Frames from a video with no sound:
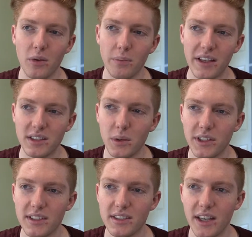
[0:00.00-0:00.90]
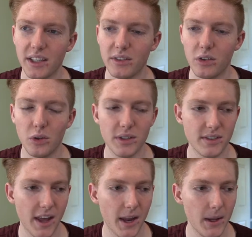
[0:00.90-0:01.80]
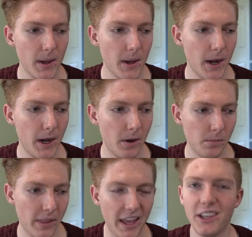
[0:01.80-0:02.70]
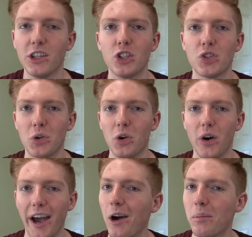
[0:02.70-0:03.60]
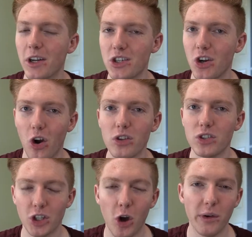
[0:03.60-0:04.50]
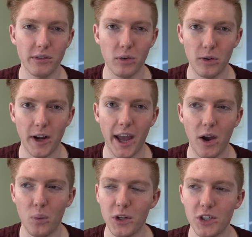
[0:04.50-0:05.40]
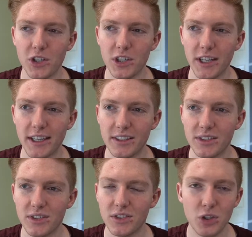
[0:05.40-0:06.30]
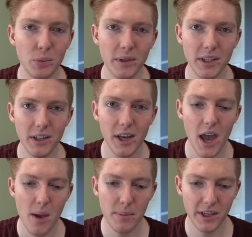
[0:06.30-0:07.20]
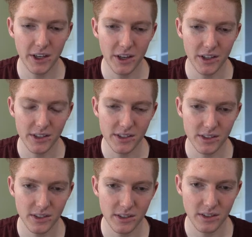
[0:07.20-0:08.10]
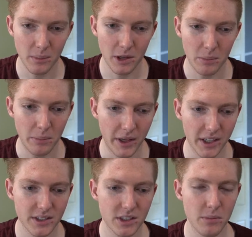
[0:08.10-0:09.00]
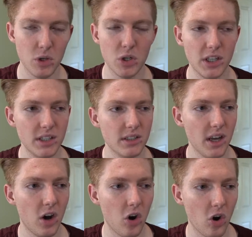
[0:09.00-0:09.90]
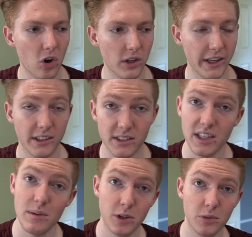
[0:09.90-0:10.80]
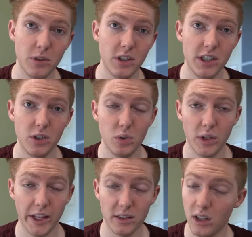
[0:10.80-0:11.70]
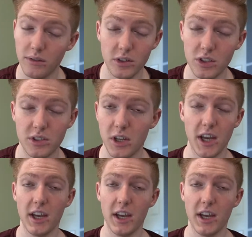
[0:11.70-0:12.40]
Basically what this is saying too is that they can control how much cards are going for now, which is stupid, because some of their biggest communities are like the sniper community, who like love to just